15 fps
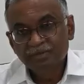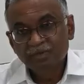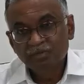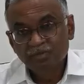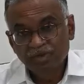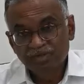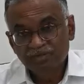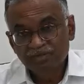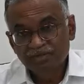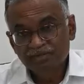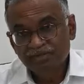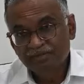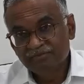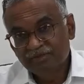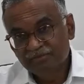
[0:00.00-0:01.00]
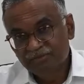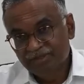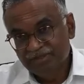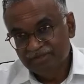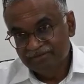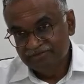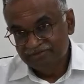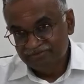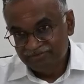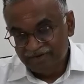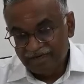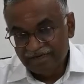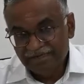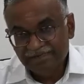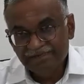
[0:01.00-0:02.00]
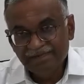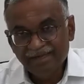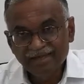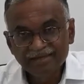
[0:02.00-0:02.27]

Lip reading: whether there will be a fine